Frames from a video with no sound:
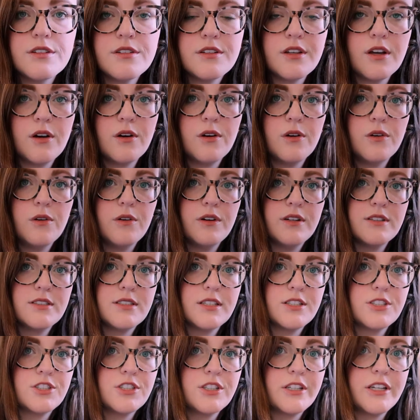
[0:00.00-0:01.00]
So
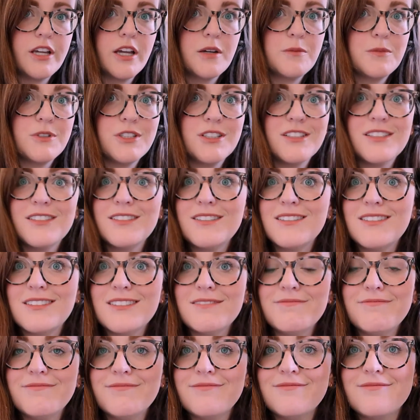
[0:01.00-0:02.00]
essentially I'm just
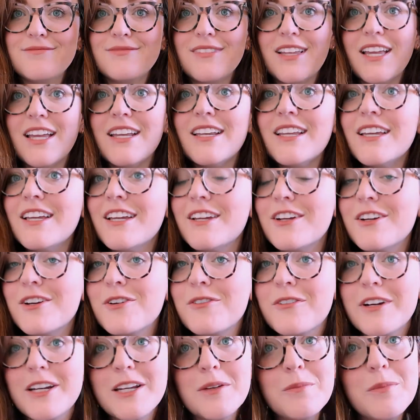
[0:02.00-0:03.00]
in here
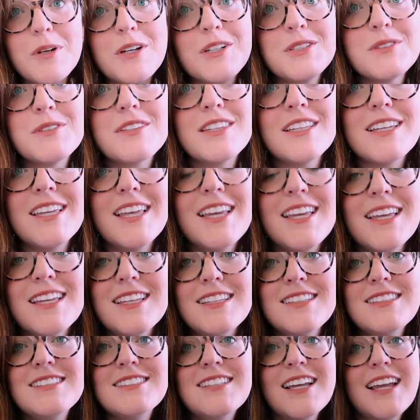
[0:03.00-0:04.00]
reading books with the
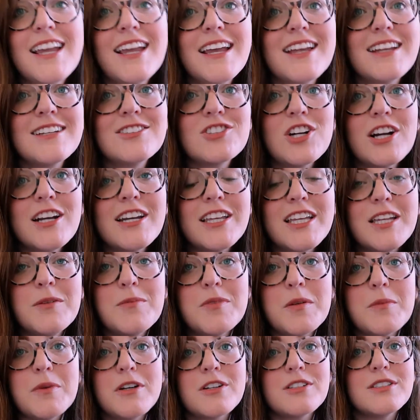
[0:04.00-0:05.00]
kids and trying to keep
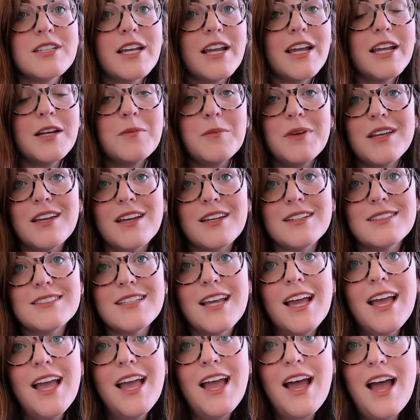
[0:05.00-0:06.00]
them entertained because
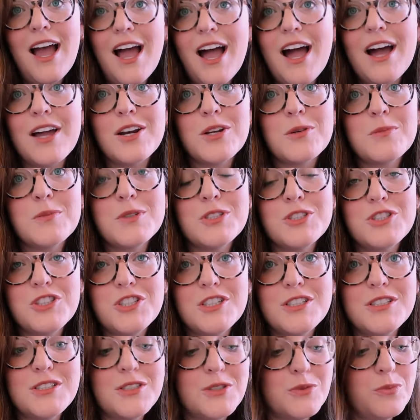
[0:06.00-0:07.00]
Adam
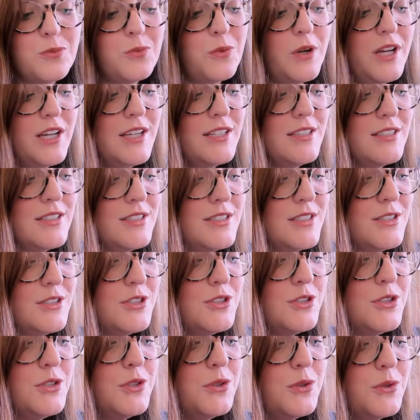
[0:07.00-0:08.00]
just went
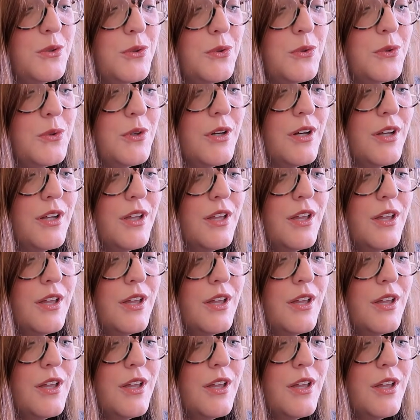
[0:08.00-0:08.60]
to